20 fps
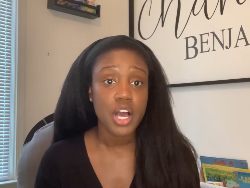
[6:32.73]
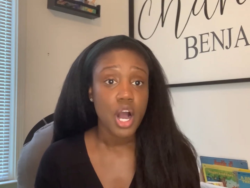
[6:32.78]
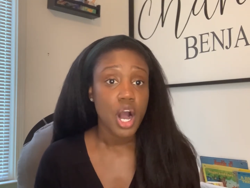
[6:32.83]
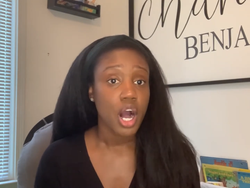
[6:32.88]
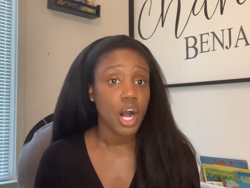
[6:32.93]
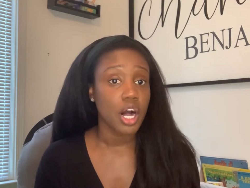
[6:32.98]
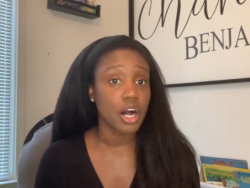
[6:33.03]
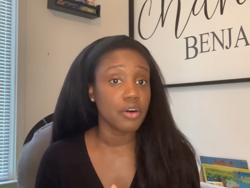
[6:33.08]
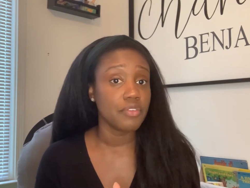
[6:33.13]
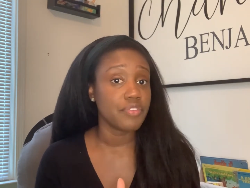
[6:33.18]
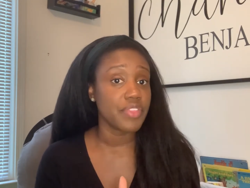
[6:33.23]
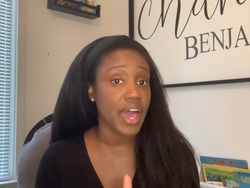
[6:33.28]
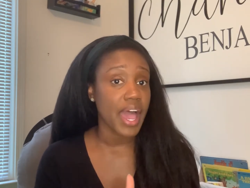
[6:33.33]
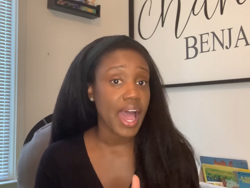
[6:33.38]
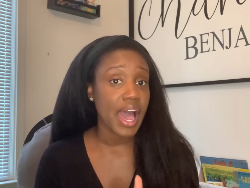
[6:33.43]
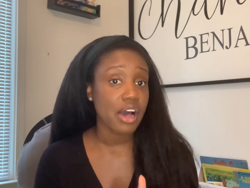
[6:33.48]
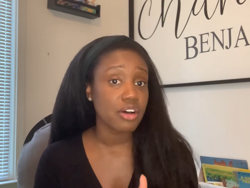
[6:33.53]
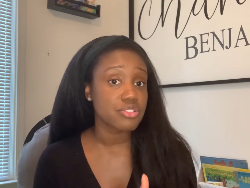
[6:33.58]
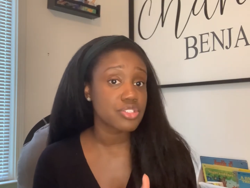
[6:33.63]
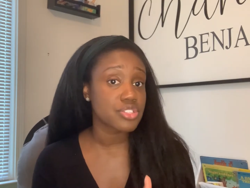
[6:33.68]
of the
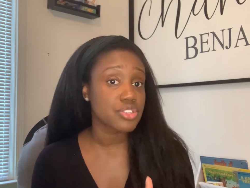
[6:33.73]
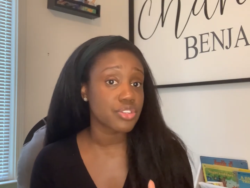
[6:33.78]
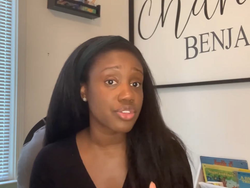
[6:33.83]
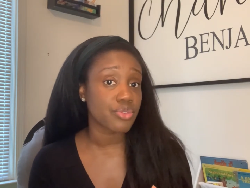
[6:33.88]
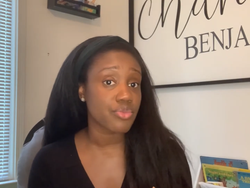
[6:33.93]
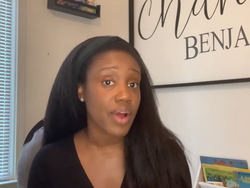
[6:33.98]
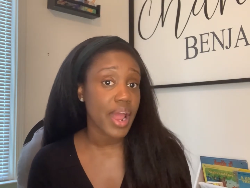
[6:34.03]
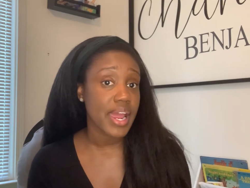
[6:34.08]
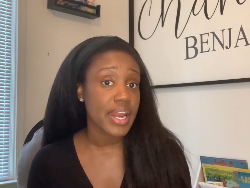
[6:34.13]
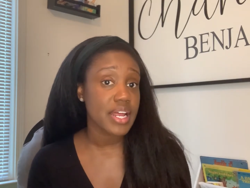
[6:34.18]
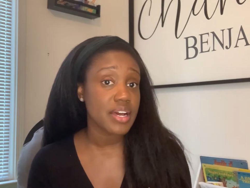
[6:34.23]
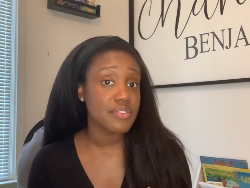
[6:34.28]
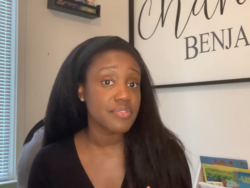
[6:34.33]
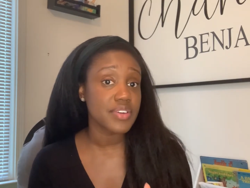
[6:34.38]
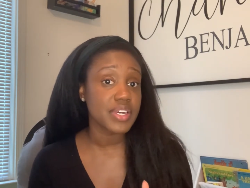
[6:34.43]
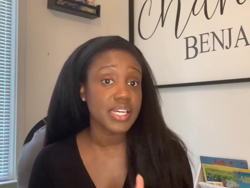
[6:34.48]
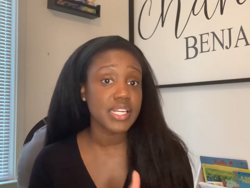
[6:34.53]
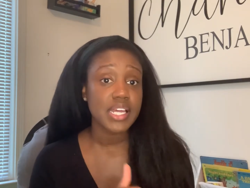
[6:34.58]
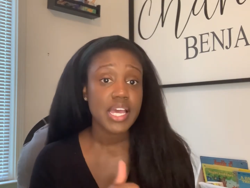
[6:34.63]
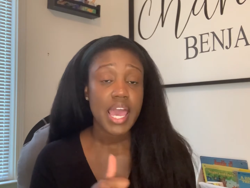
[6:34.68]
house to the right of
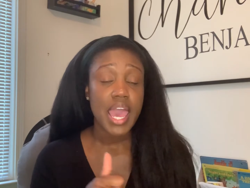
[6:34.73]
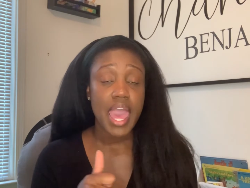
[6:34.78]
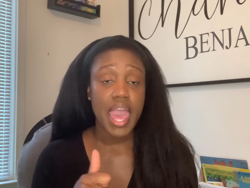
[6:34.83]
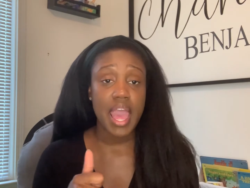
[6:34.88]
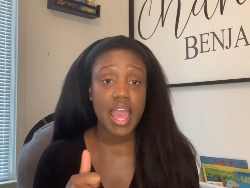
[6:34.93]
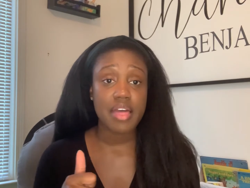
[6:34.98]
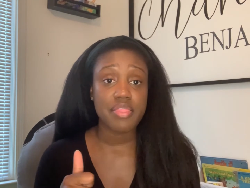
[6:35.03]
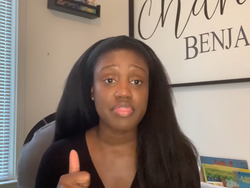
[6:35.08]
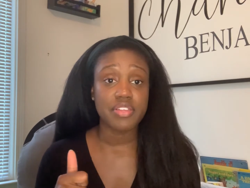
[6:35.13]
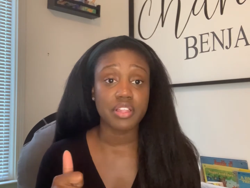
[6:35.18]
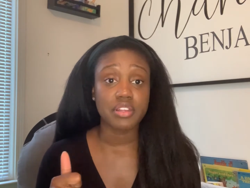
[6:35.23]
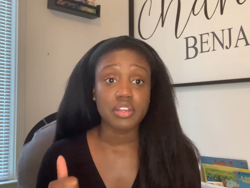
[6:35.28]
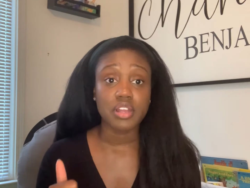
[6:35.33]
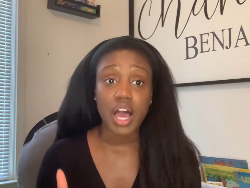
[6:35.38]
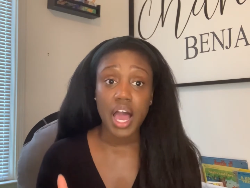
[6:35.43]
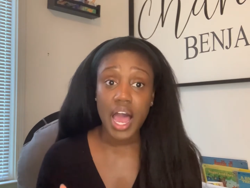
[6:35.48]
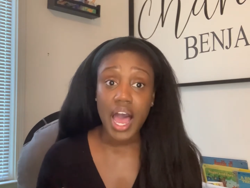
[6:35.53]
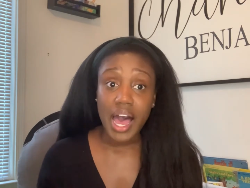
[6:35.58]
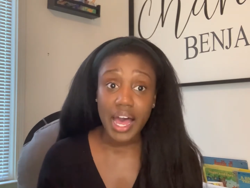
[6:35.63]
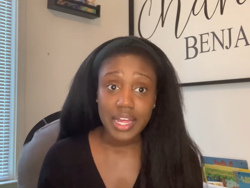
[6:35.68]
it and the
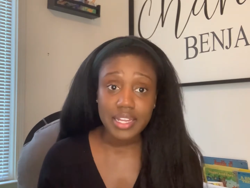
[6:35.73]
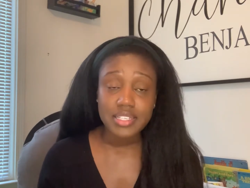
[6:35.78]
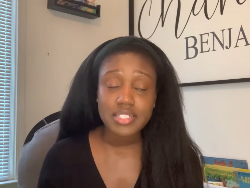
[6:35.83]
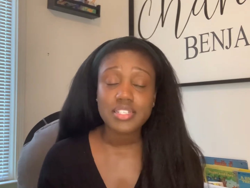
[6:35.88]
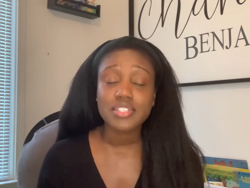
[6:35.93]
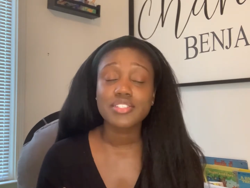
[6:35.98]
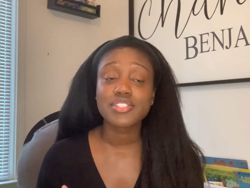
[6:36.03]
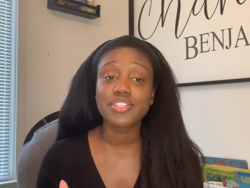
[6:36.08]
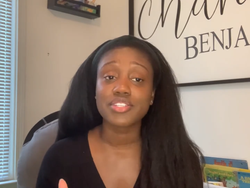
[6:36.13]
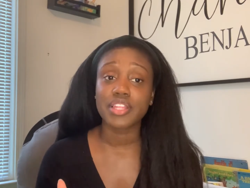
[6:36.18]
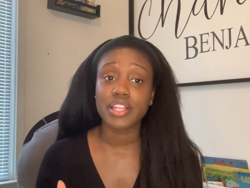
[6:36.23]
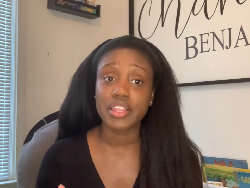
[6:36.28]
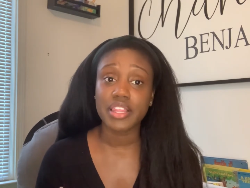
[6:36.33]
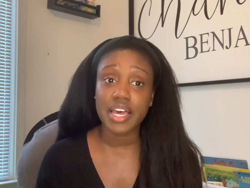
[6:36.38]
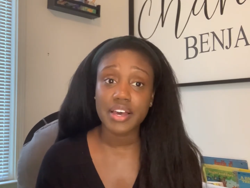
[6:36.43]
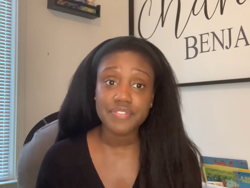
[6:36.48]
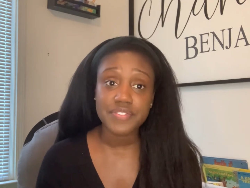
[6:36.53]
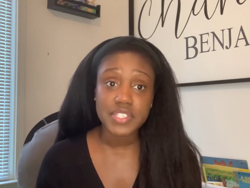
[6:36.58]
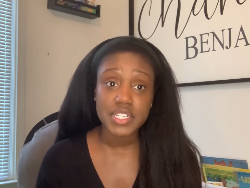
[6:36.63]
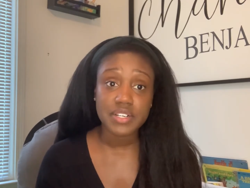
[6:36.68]
lot to the
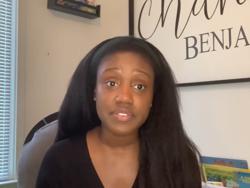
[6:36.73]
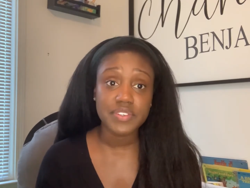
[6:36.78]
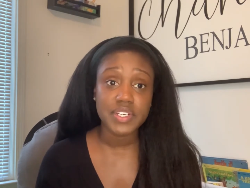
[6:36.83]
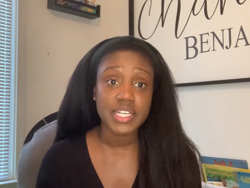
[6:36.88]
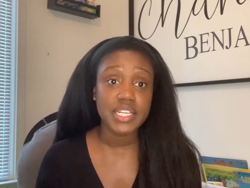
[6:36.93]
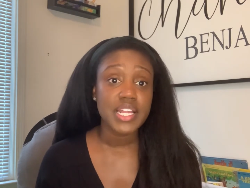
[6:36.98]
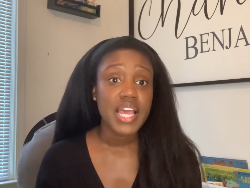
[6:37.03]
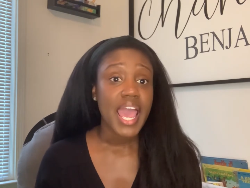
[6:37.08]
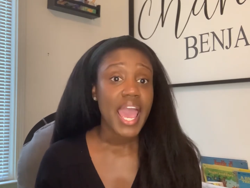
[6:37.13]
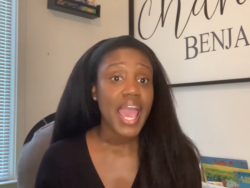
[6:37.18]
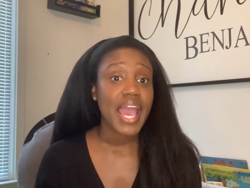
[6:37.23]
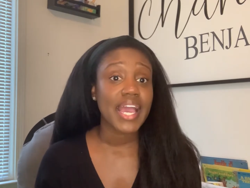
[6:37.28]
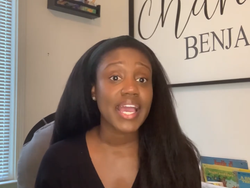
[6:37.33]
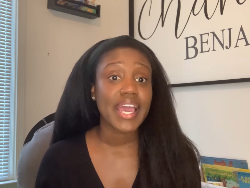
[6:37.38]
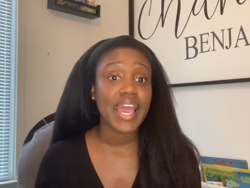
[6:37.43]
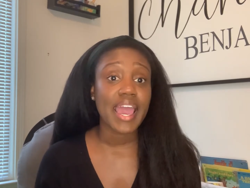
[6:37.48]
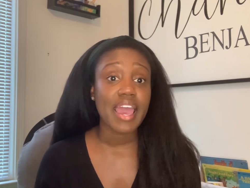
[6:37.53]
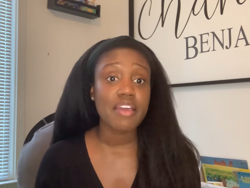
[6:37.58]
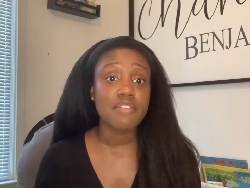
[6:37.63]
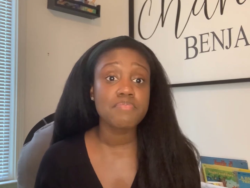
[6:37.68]
left of it, and
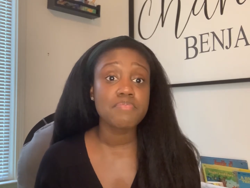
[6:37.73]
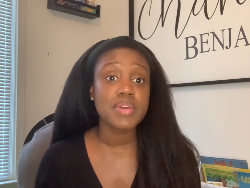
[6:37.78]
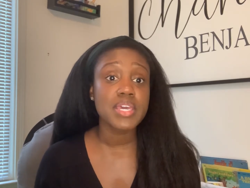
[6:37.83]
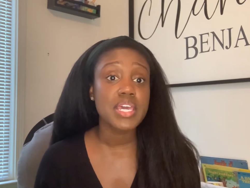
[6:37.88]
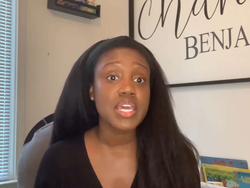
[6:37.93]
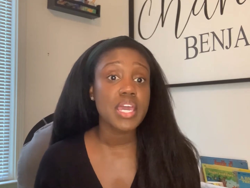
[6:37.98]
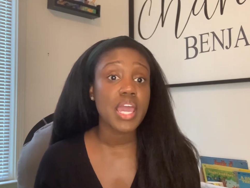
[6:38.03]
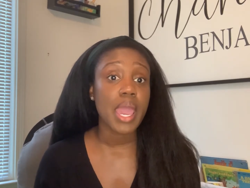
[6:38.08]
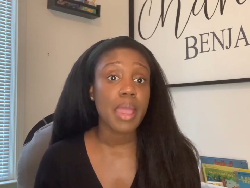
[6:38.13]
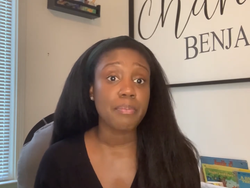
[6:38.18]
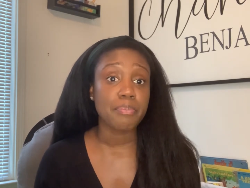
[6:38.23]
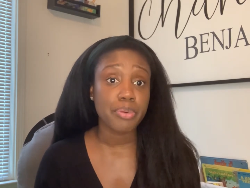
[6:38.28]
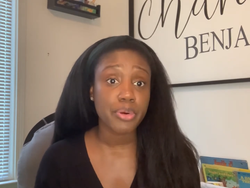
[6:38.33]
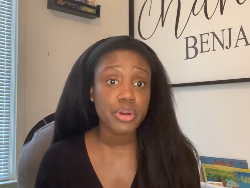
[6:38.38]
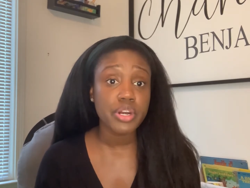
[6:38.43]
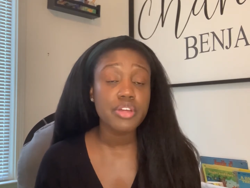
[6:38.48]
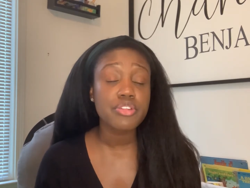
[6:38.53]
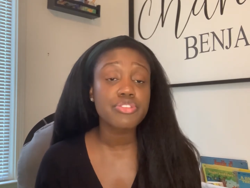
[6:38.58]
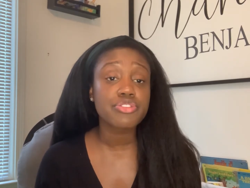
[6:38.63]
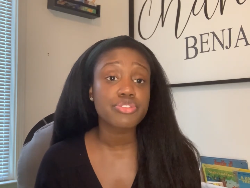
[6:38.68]
gave me a
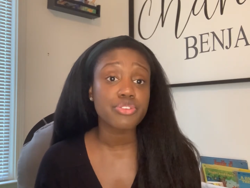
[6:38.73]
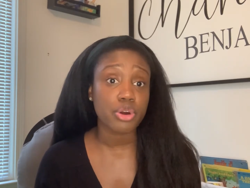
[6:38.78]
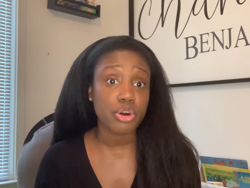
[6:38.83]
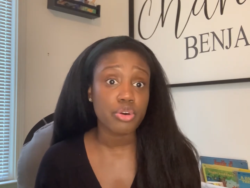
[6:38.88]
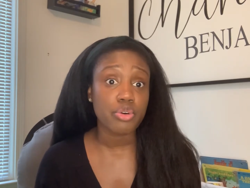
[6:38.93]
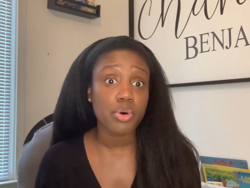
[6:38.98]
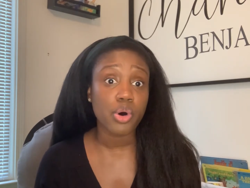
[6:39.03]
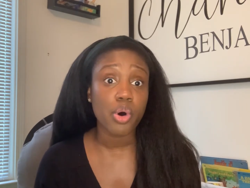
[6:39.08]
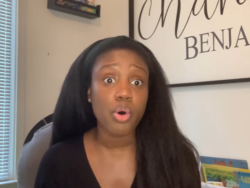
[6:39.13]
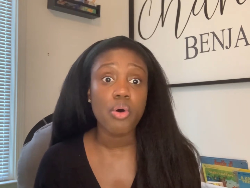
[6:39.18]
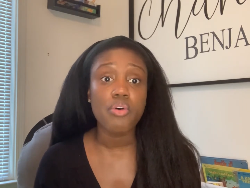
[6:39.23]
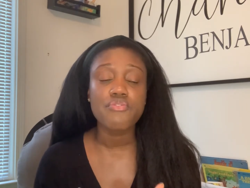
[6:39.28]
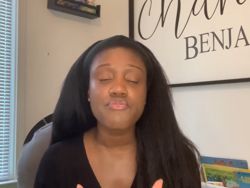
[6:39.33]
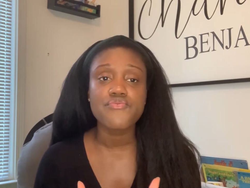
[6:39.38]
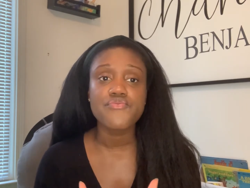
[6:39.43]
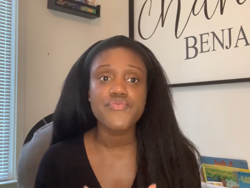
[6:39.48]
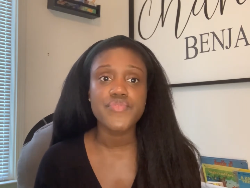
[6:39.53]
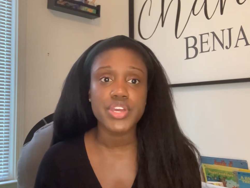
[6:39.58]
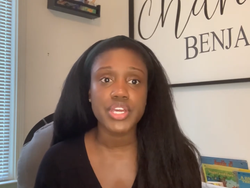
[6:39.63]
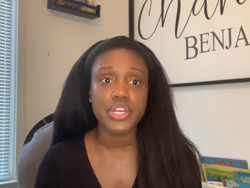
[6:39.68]
pretty thorough
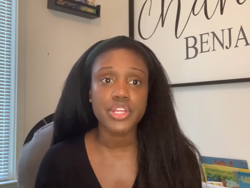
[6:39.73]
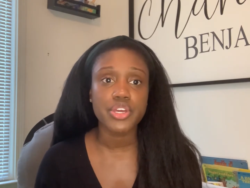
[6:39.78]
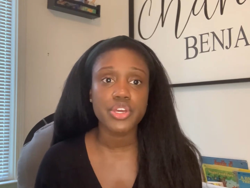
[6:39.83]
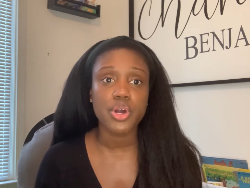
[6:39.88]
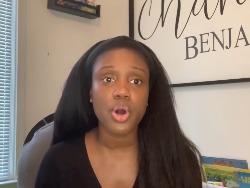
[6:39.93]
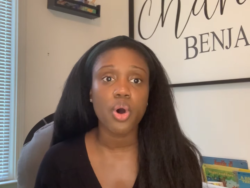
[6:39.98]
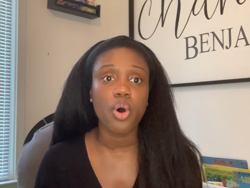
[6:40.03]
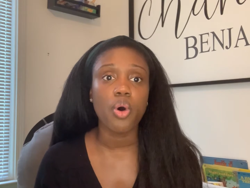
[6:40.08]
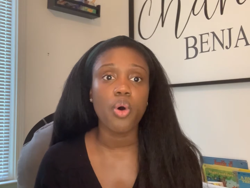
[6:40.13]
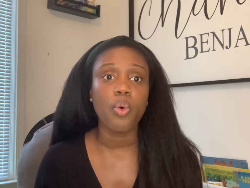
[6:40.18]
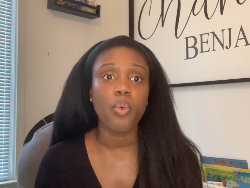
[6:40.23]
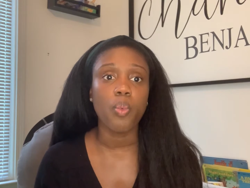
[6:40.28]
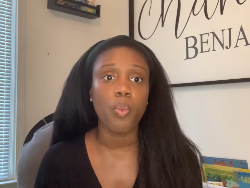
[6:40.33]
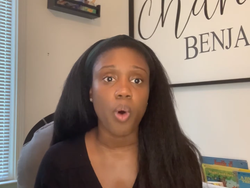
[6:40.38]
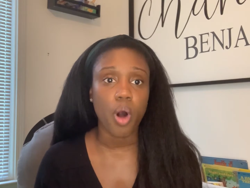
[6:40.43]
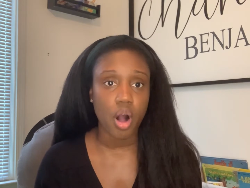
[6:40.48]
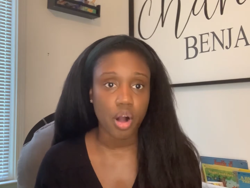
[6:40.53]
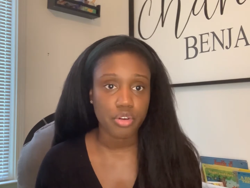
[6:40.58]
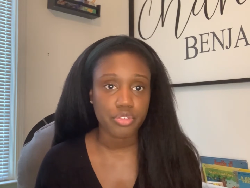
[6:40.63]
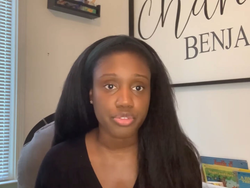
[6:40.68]
video
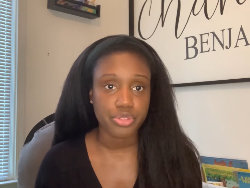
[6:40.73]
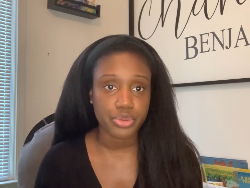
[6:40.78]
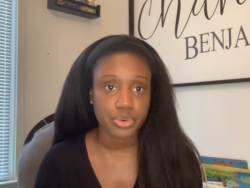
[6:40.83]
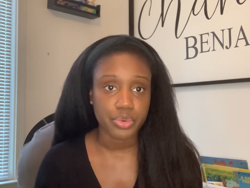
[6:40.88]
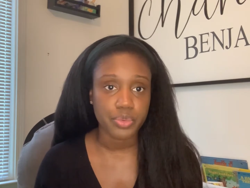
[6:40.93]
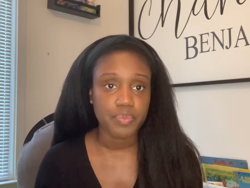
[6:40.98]
walkthrough.